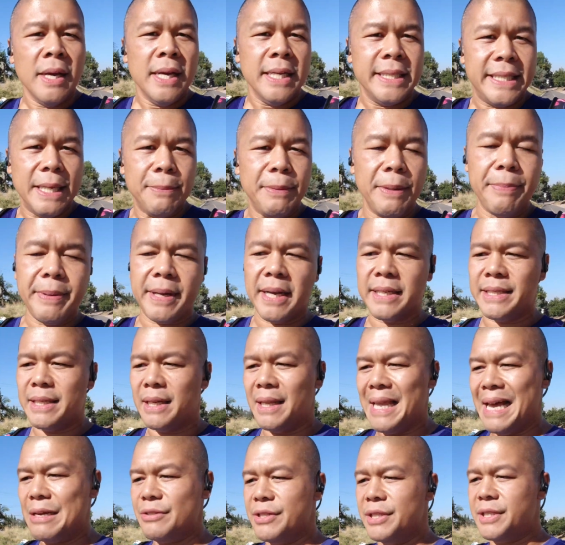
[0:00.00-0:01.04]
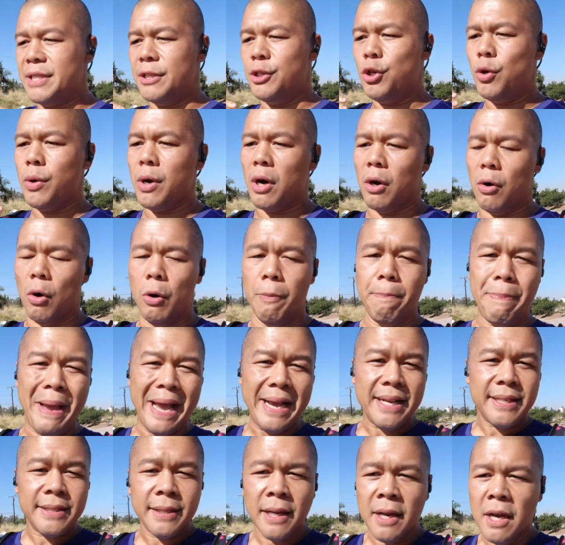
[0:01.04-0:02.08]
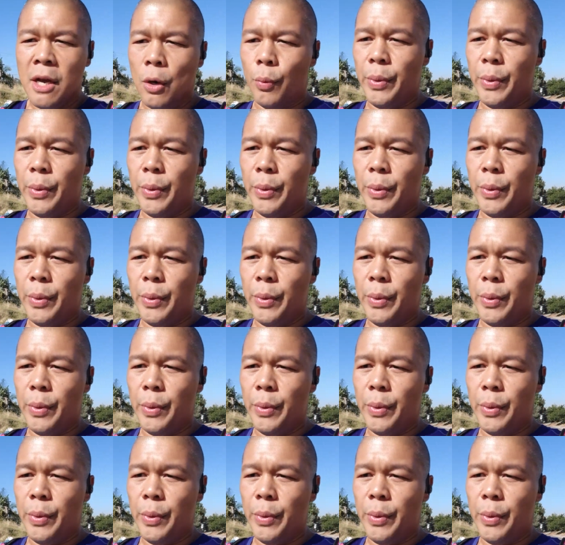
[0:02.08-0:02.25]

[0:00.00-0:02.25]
simply because it allows us to do it at our own pace.